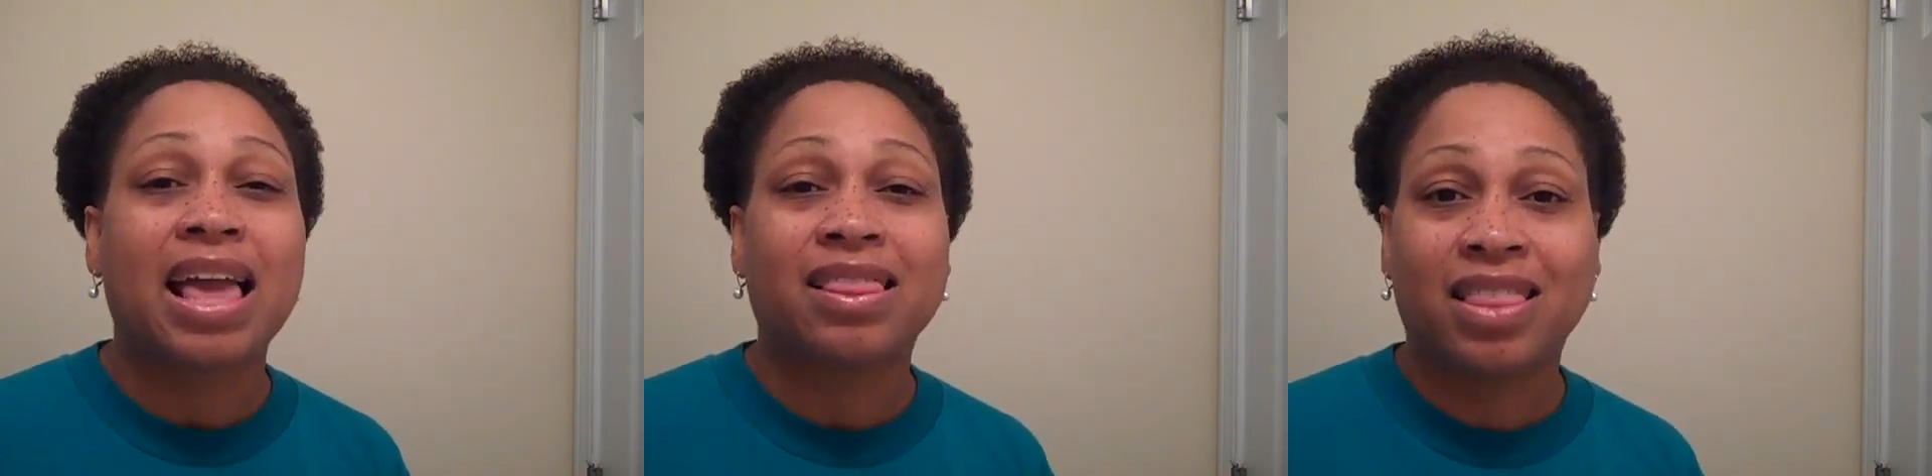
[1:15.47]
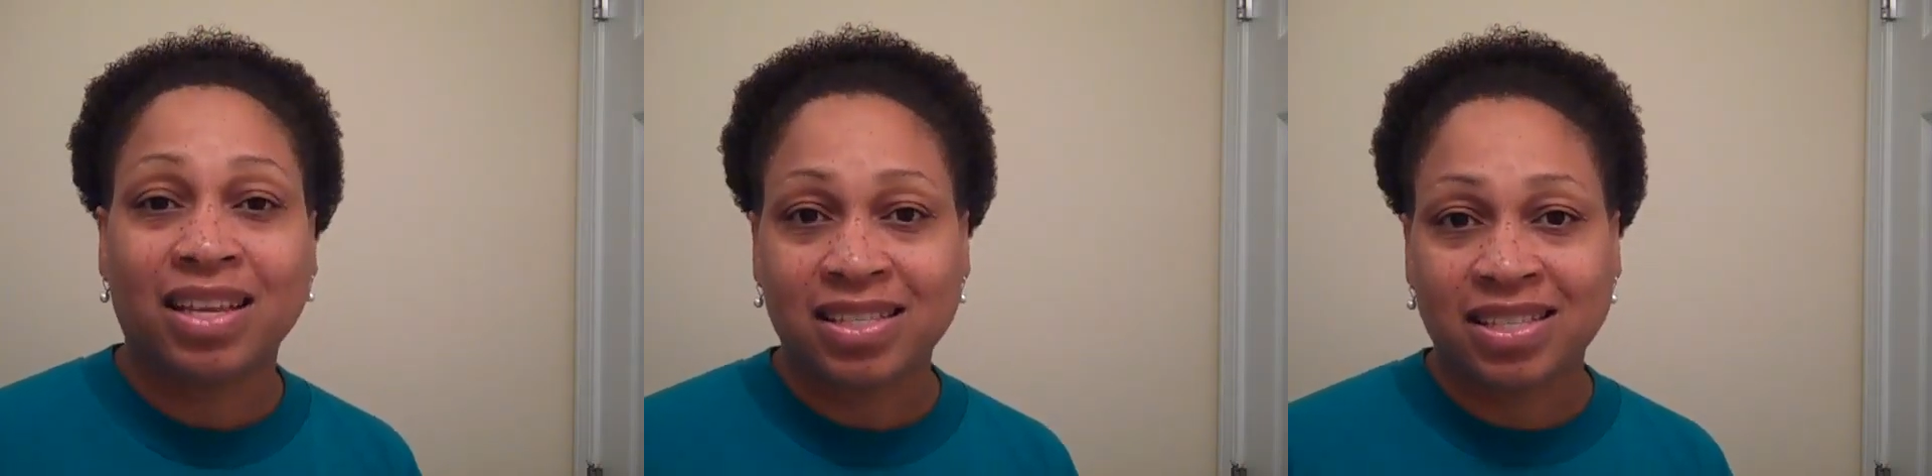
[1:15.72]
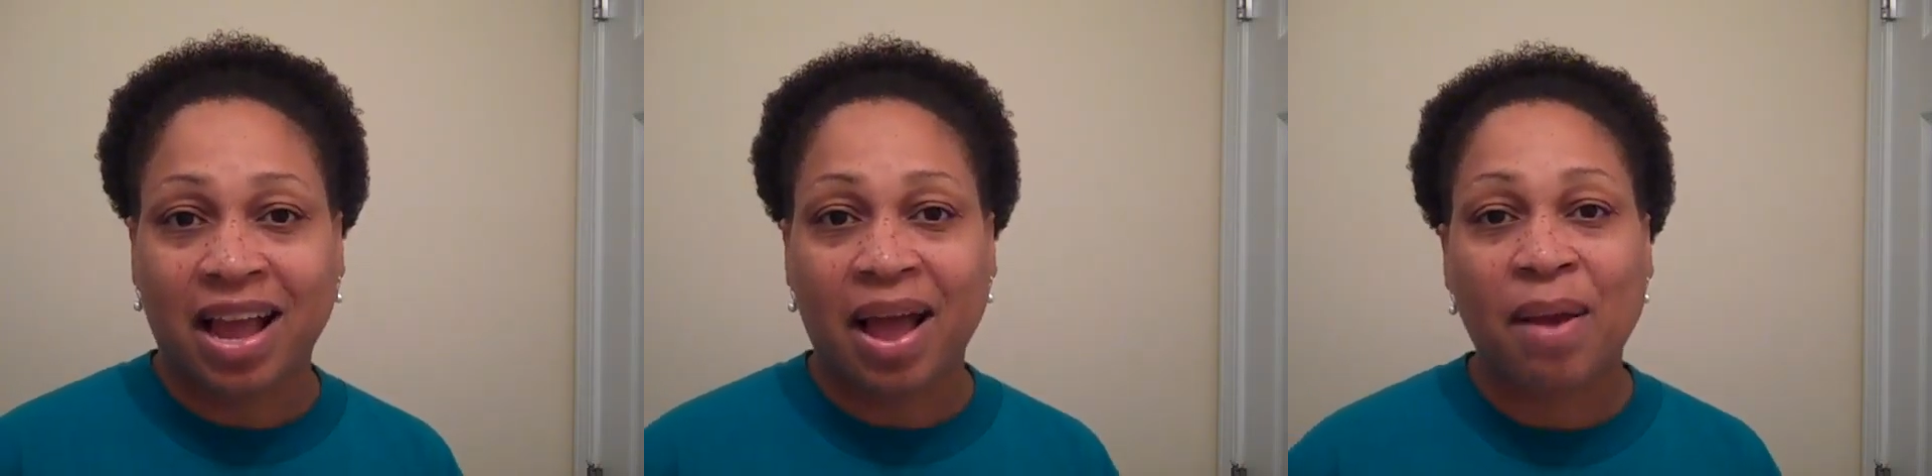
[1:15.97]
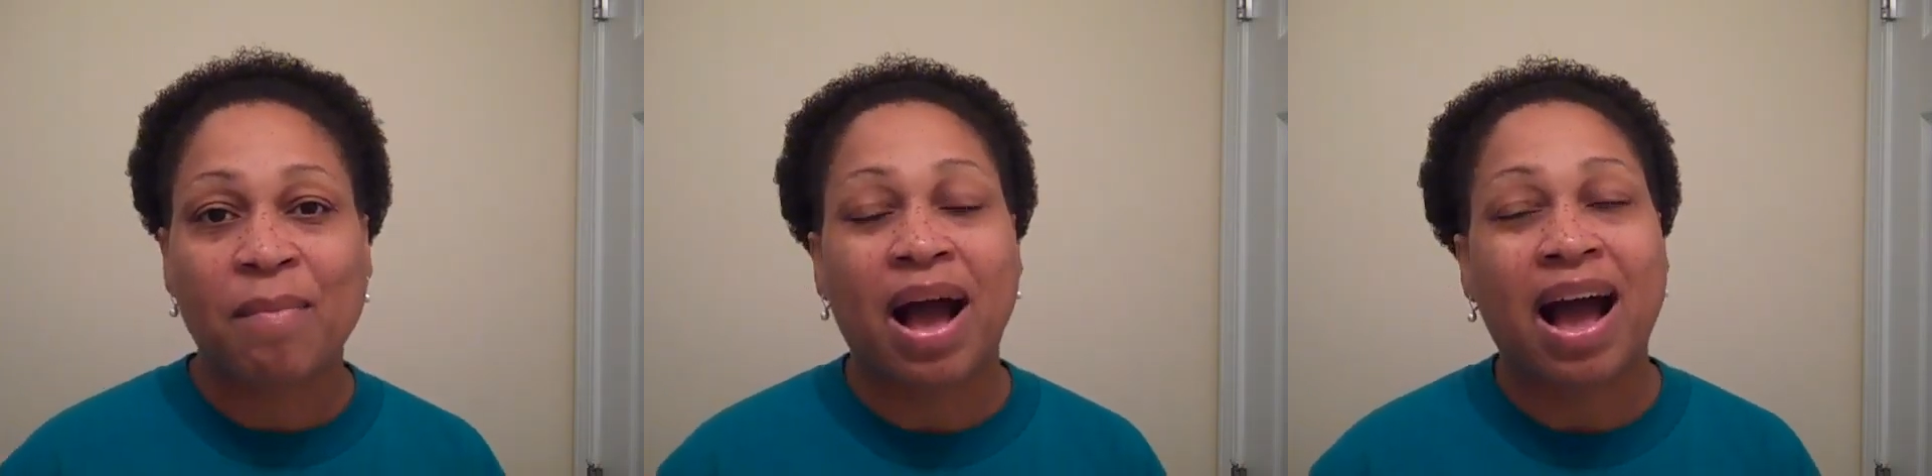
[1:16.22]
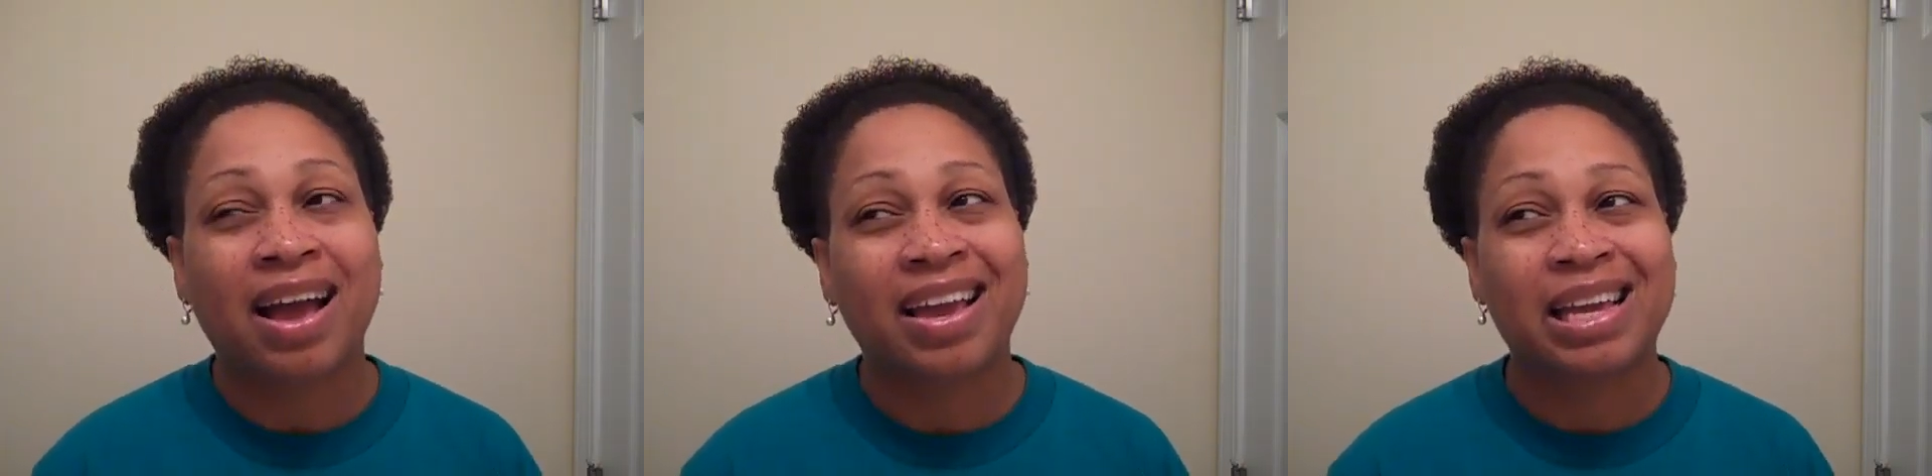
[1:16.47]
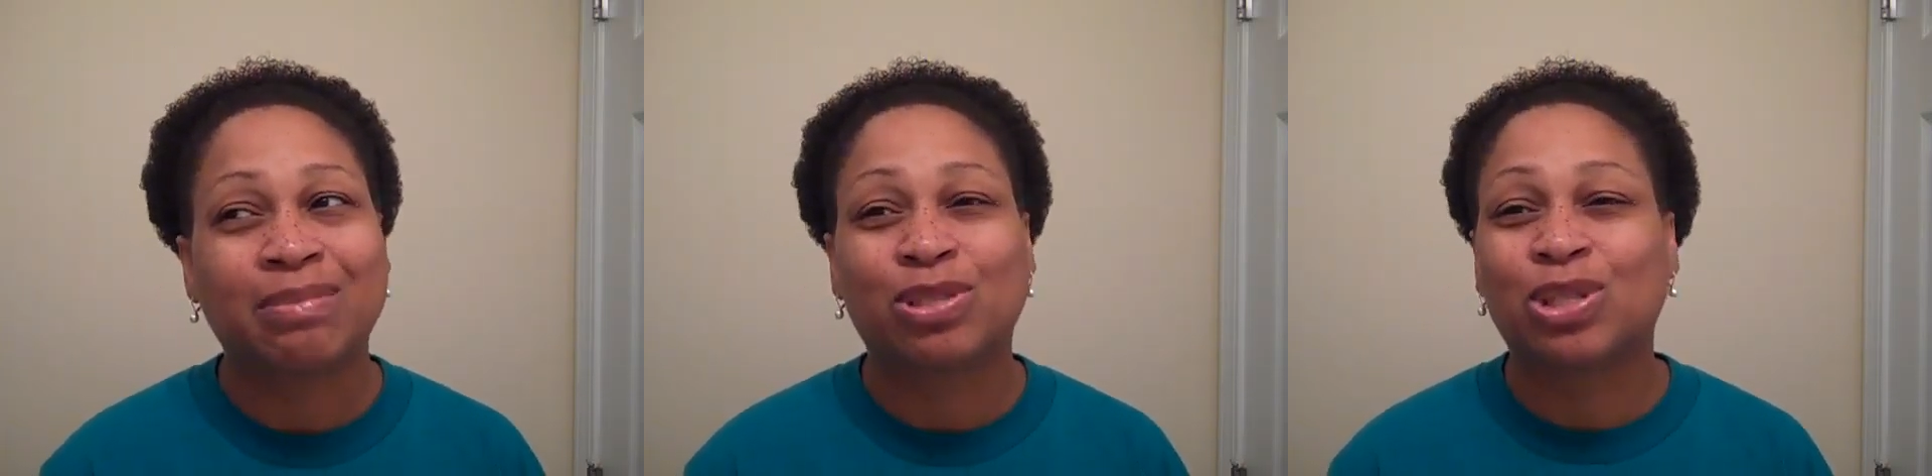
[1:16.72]
And this time, I
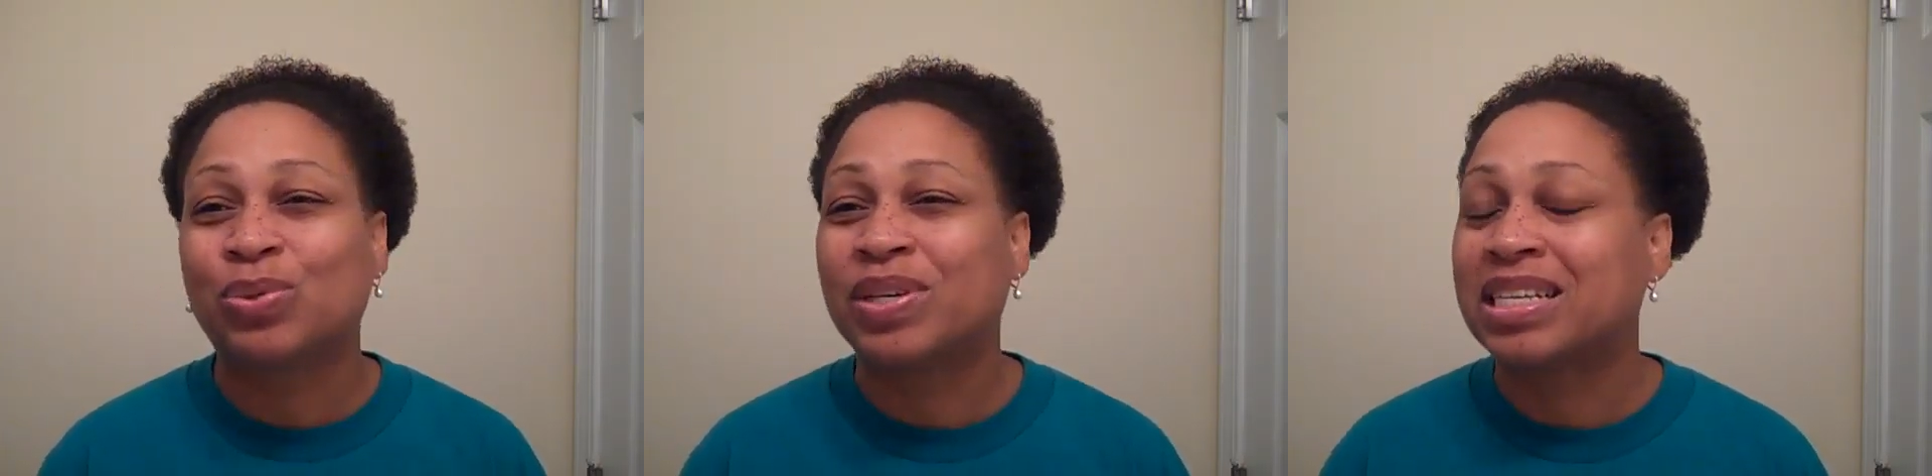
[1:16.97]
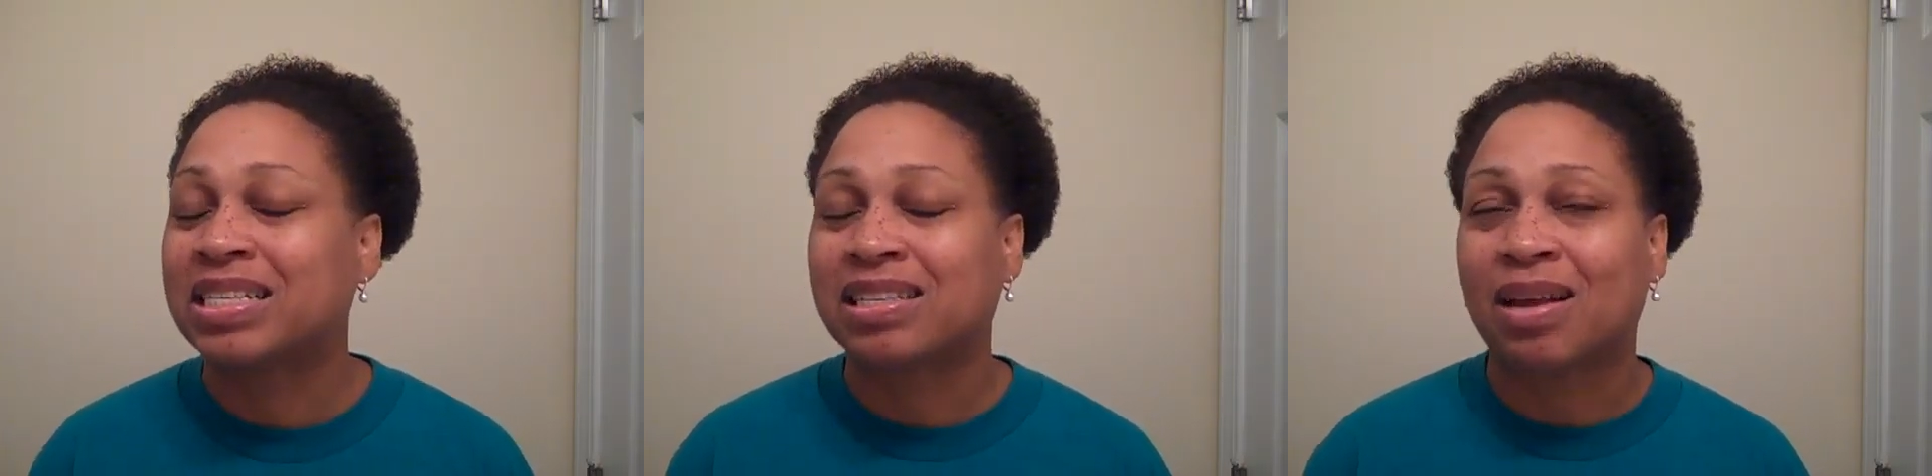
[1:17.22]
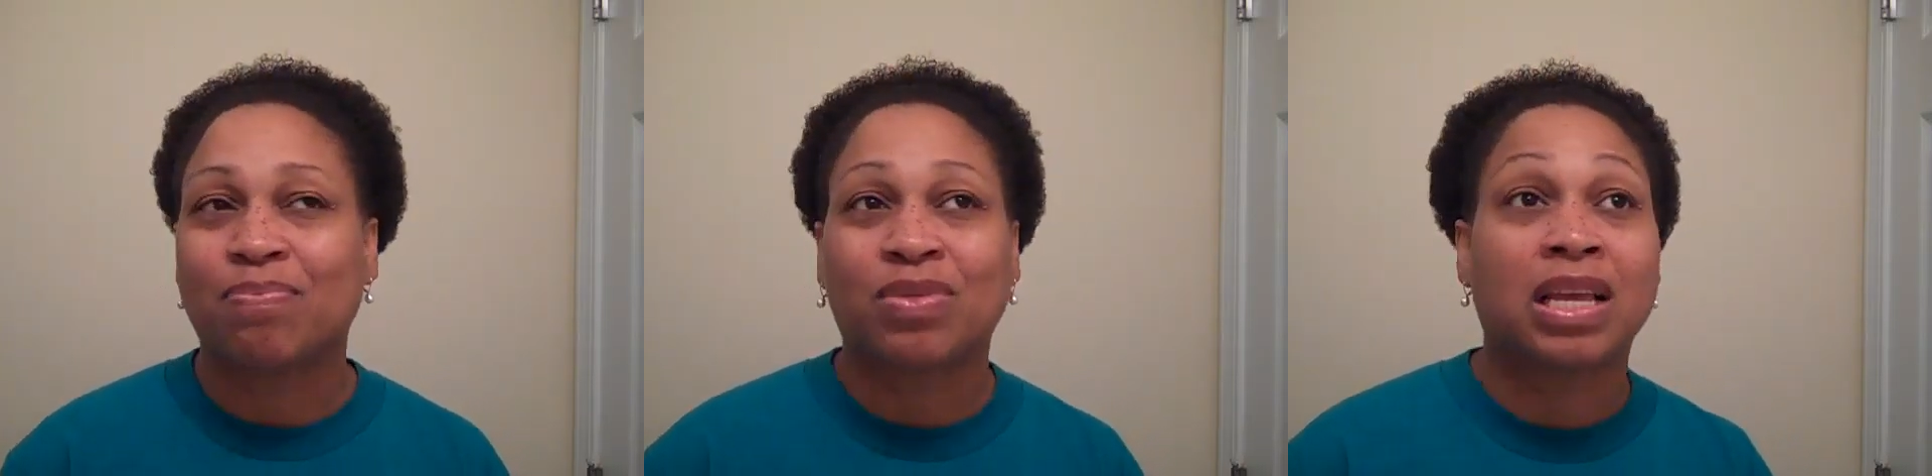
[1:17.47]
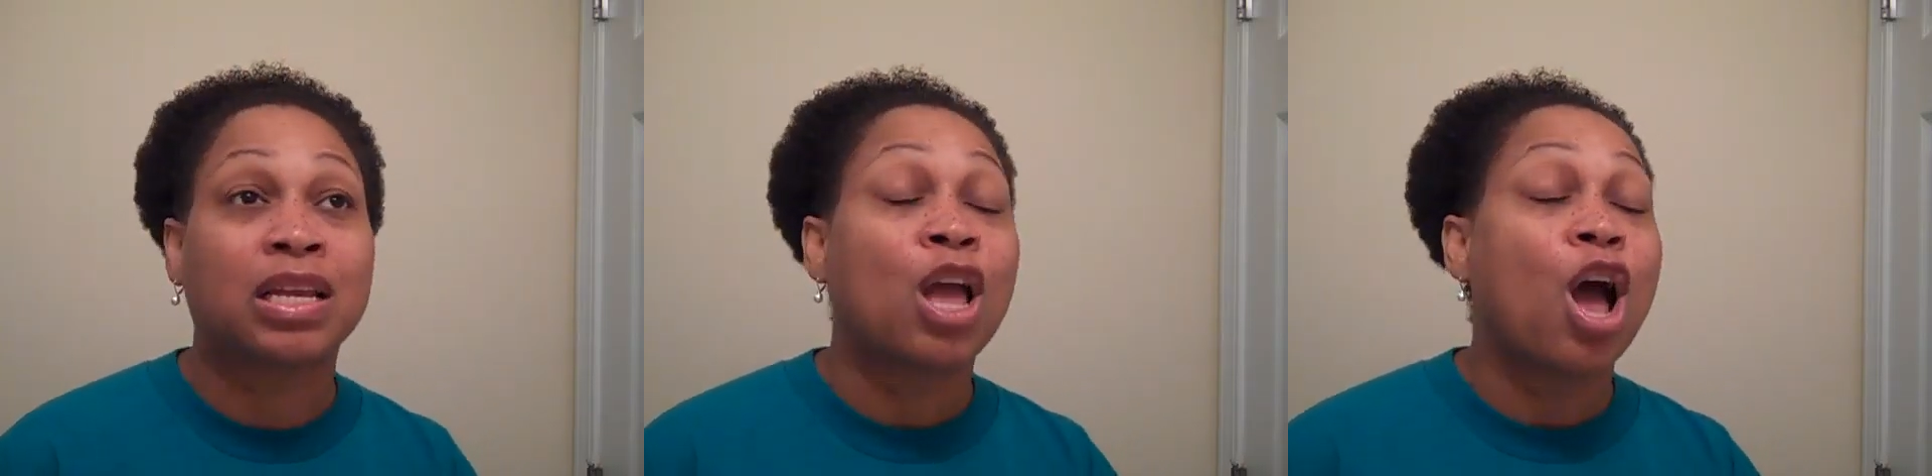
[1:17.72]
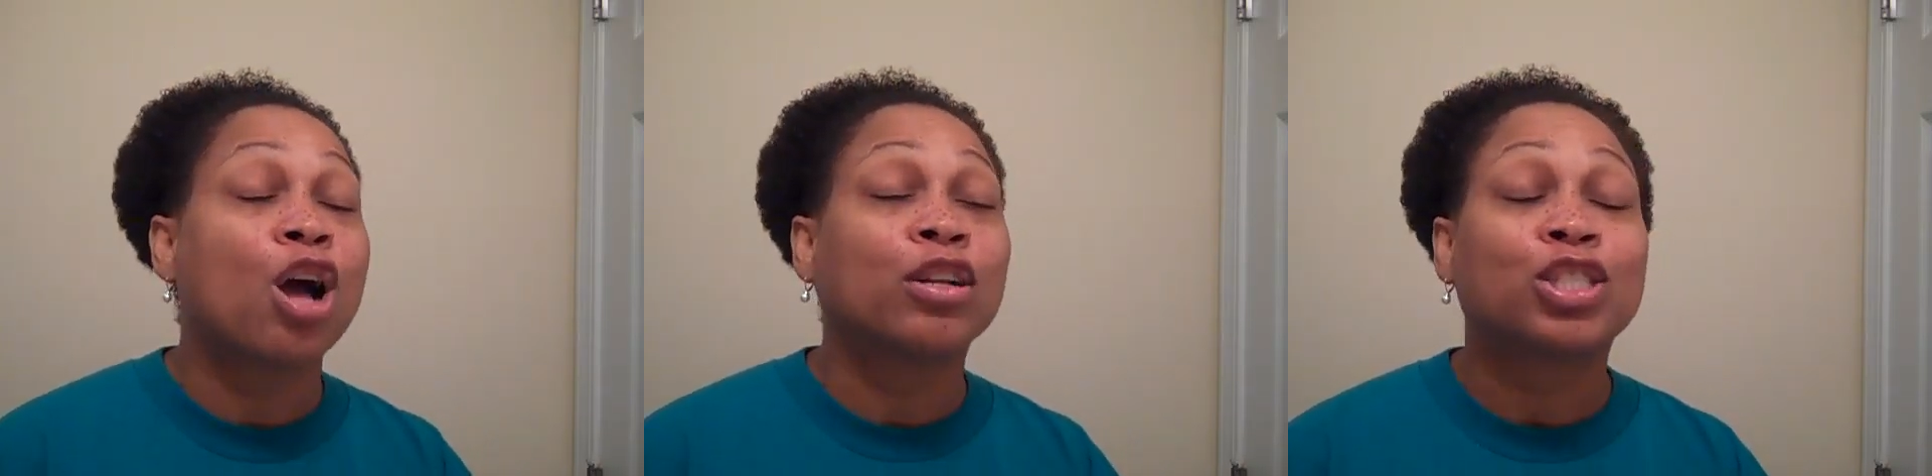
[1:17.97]
am doing something